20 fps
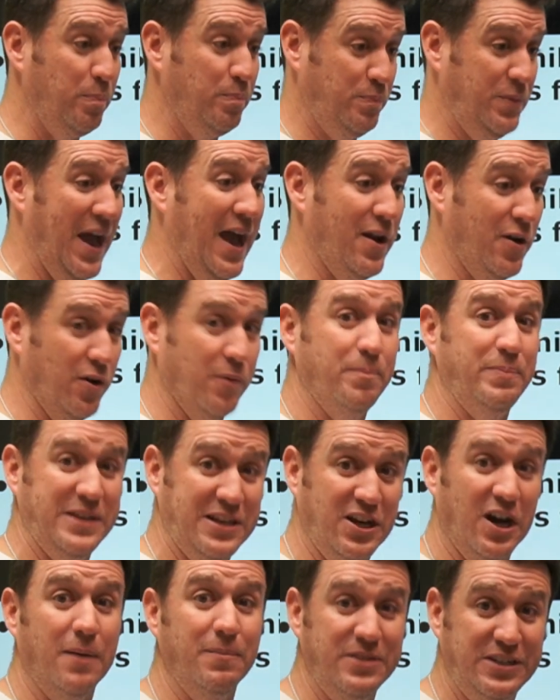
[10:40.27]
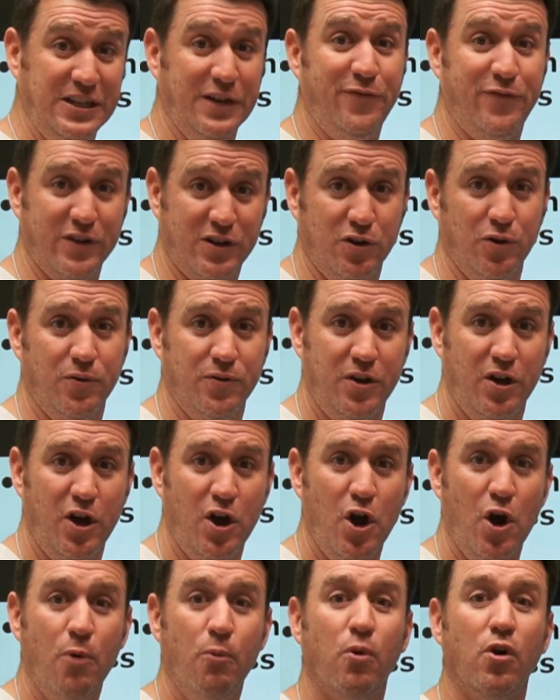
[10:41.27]
that are become difficult
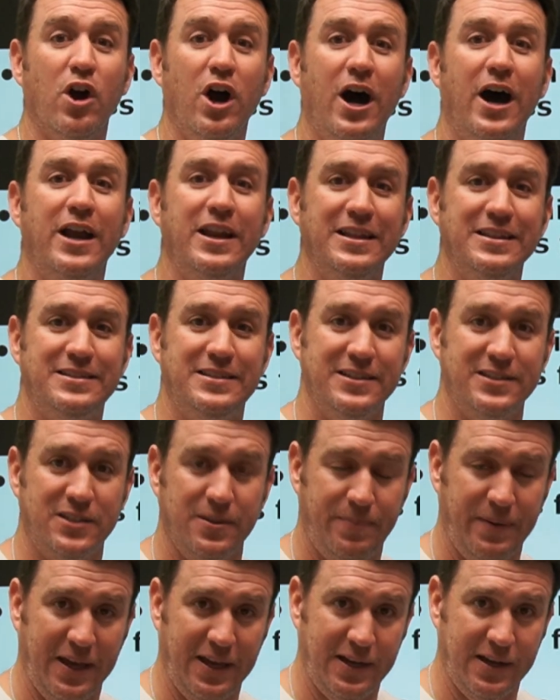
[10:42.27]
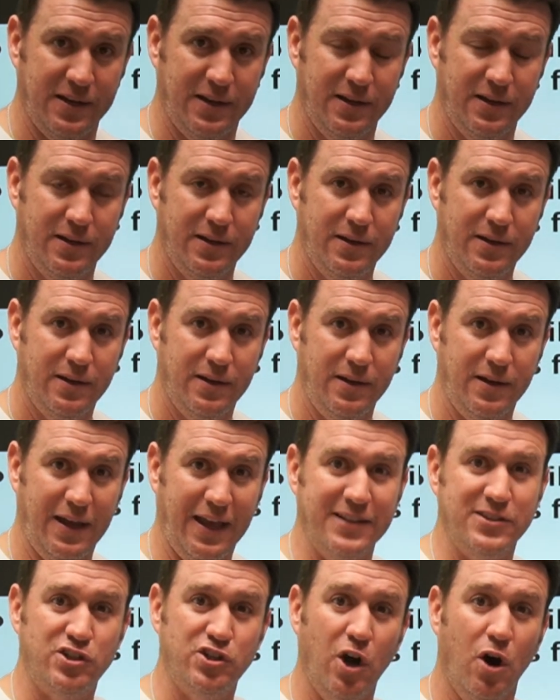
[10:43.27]
were unanticipated.
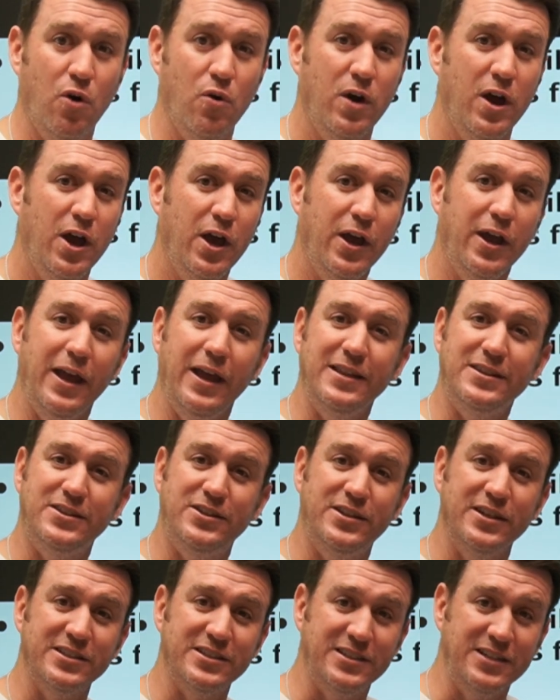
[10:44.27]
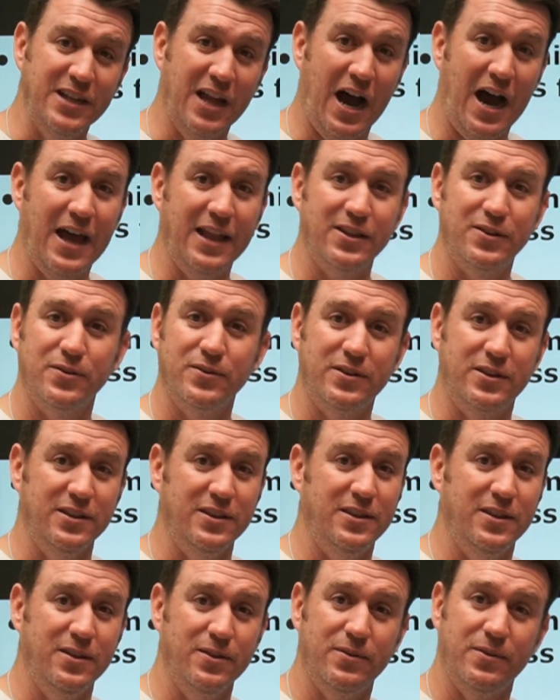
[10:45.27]
And so it does not, the,
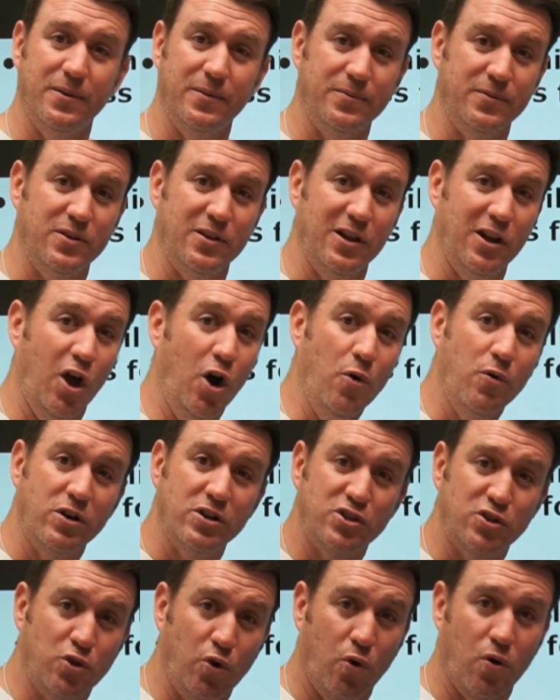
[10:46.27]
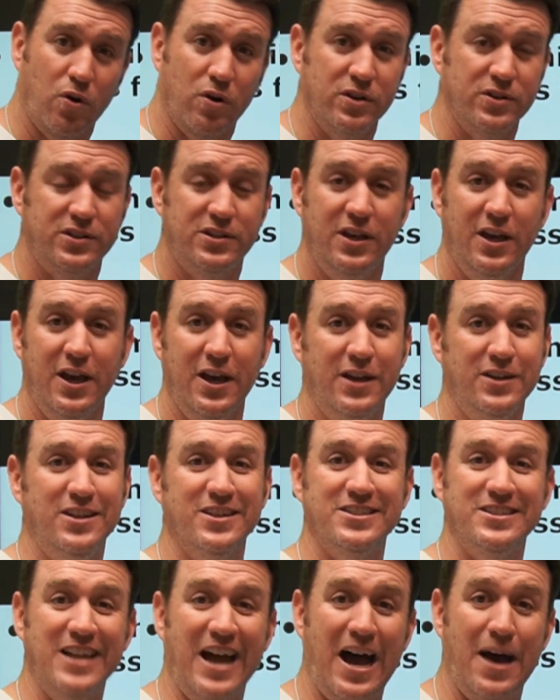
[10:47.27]
the, the lower scores
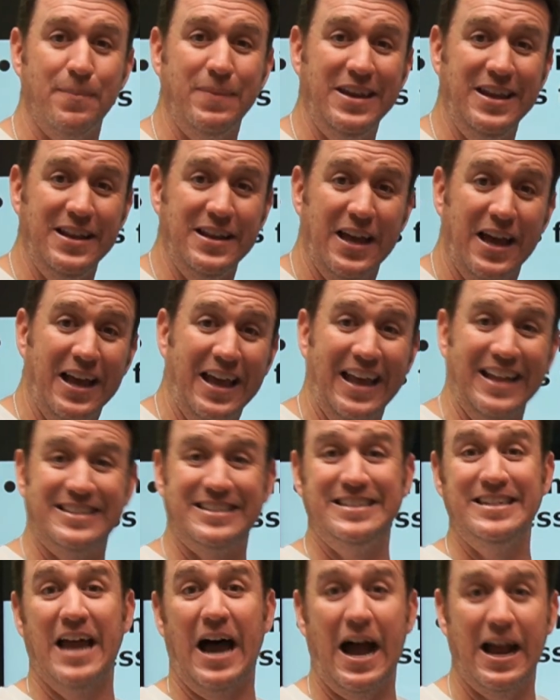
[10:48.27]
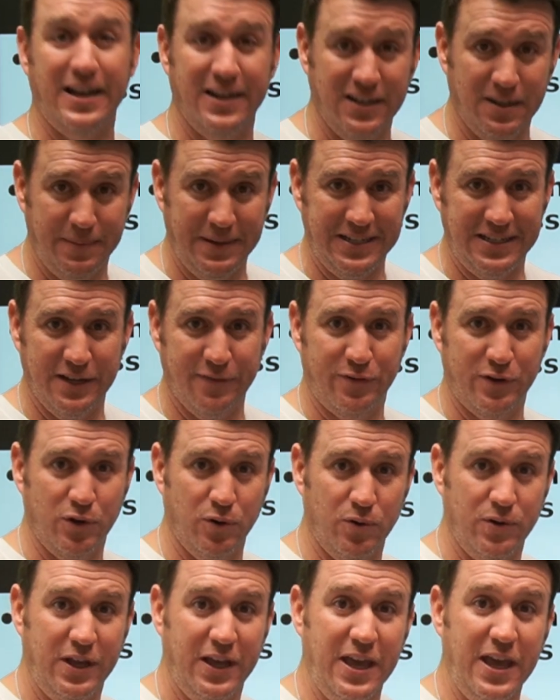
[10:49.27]
does not mean it's not going to be
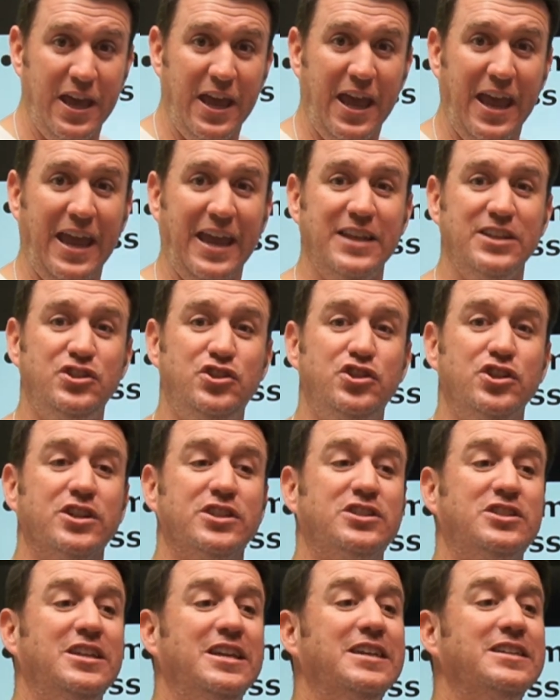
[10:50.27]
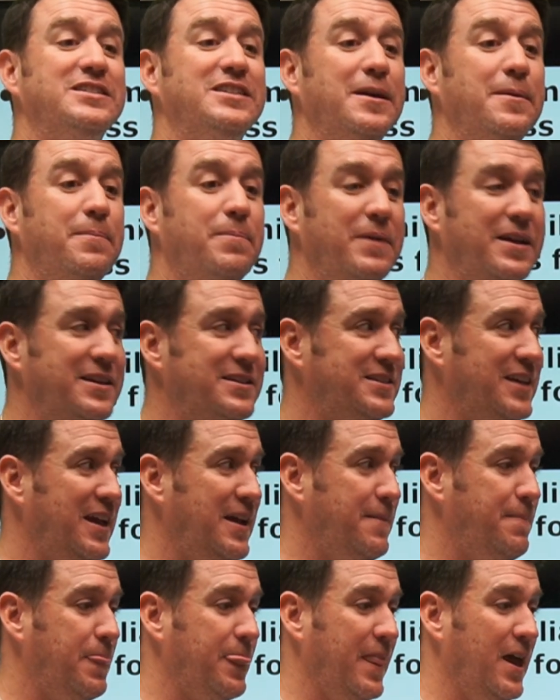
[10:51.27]
difficult. It just is a, is
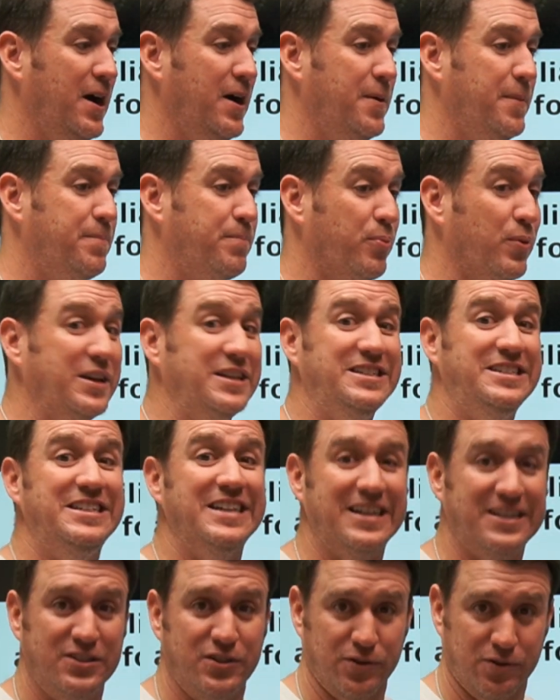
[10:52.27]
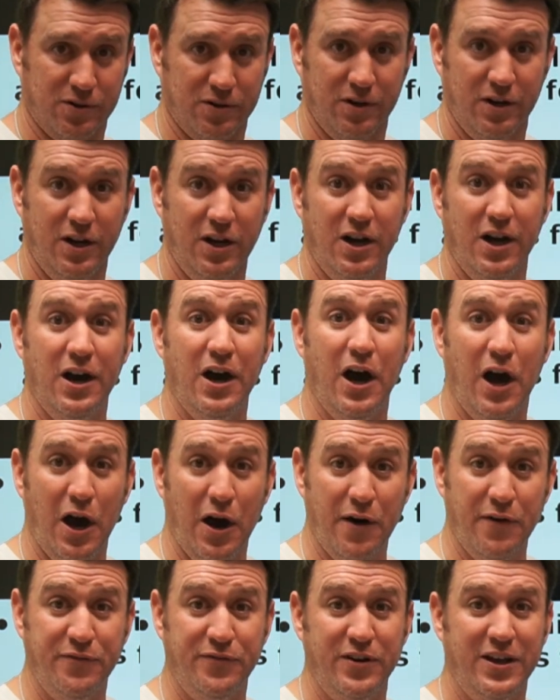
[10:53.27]
a, a predictor
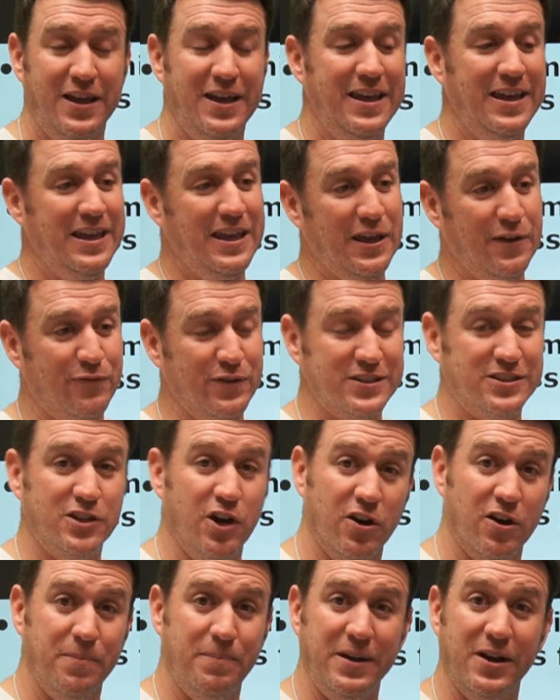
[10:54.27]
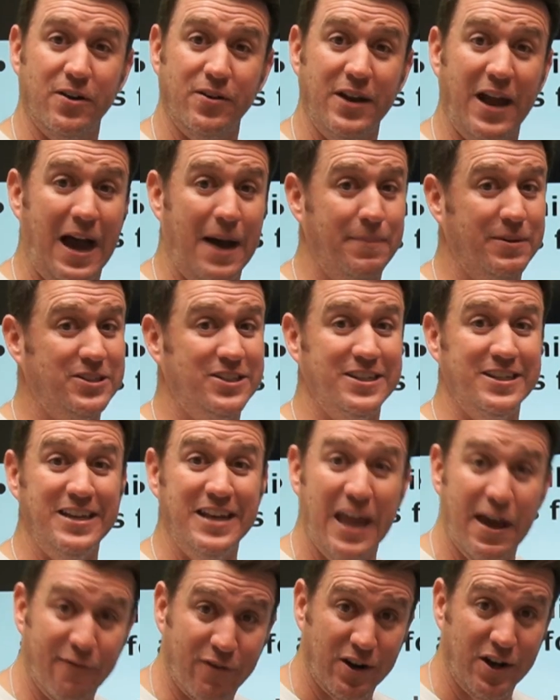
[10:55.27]
of if it's going to be or not. But you
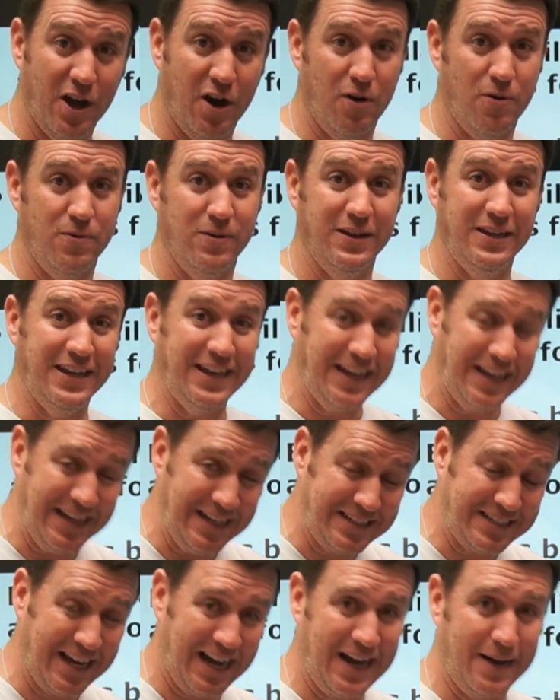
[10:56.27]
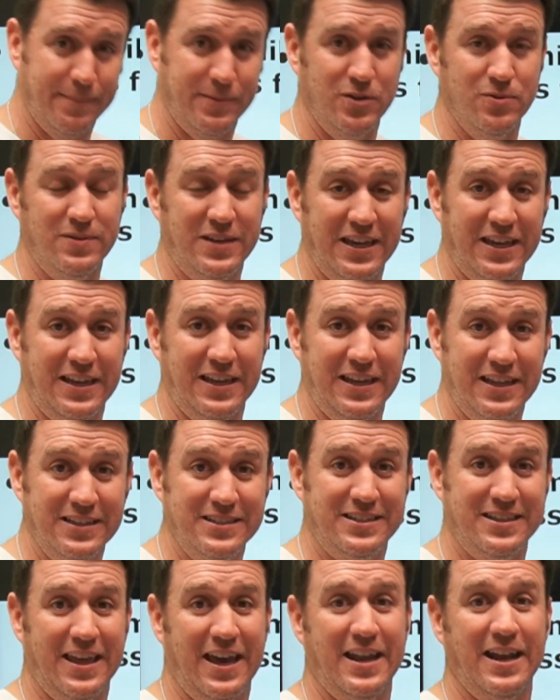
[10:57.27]
never know. Anytime you get
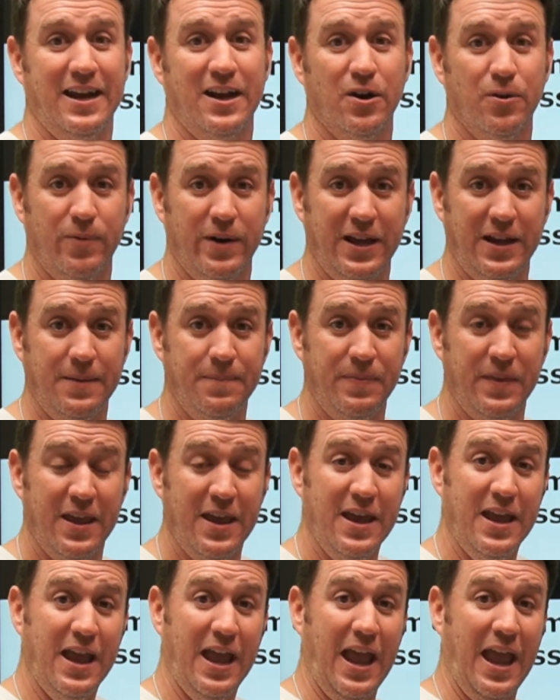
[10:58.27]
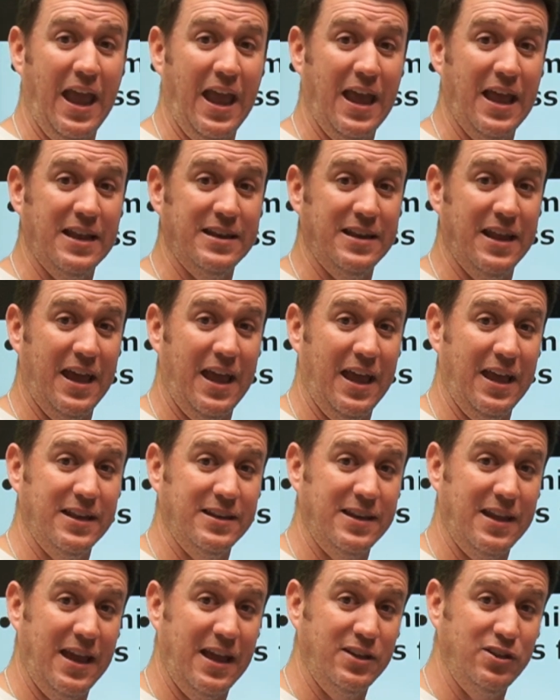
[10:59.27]
into that airway and,
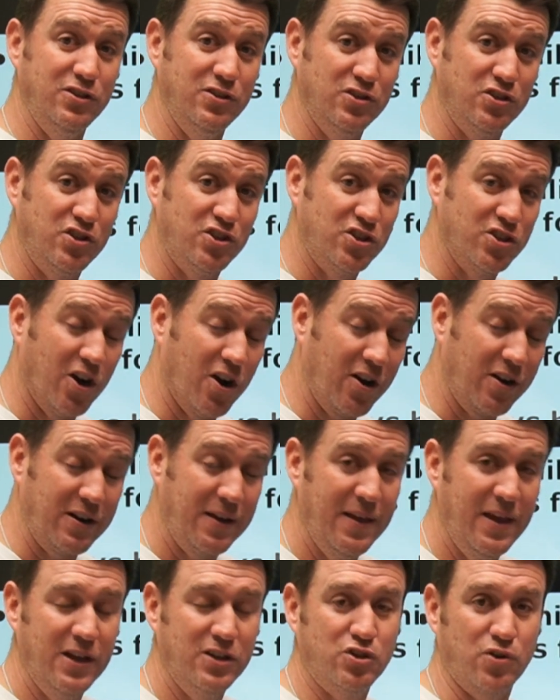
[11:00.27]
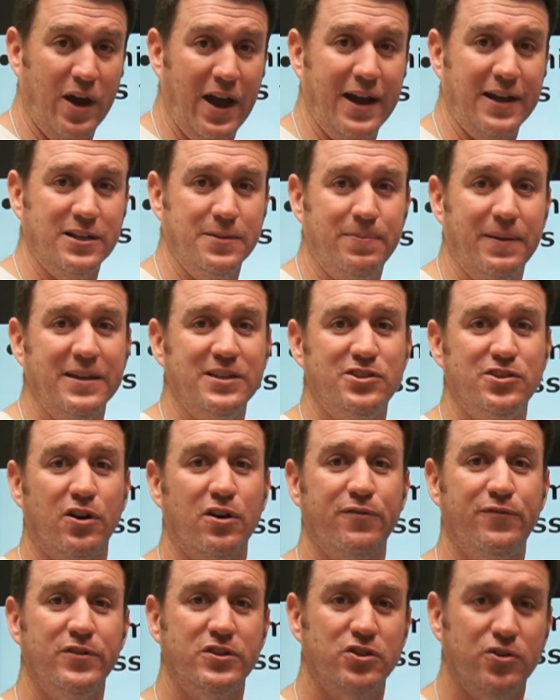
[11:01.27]
and, and you start trying to place an
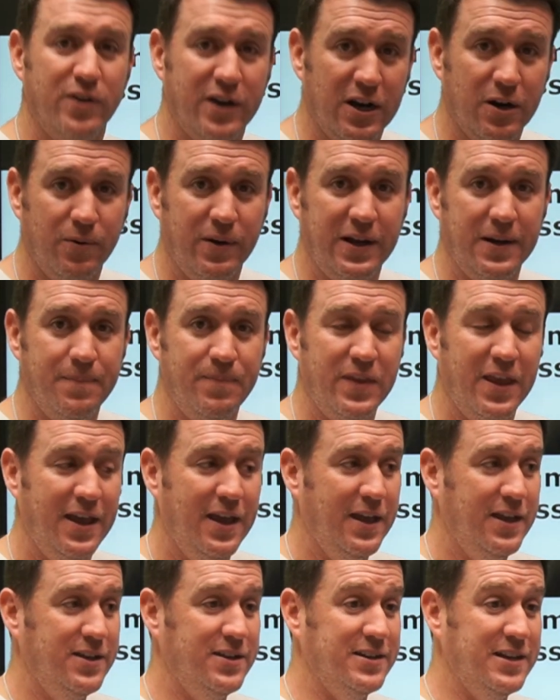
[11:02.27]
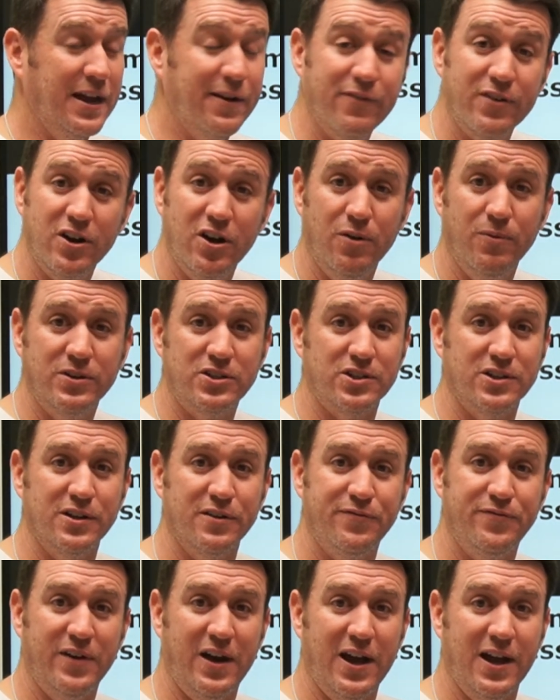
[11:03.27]
artificial airway, you never know what you're going
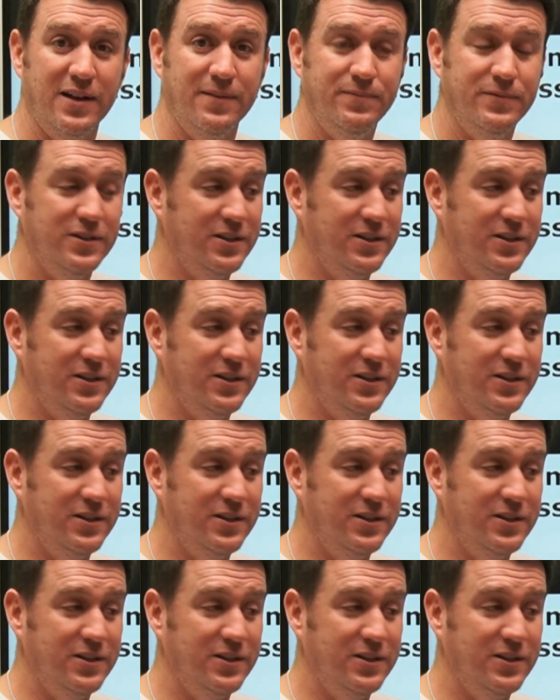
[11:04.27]
to find.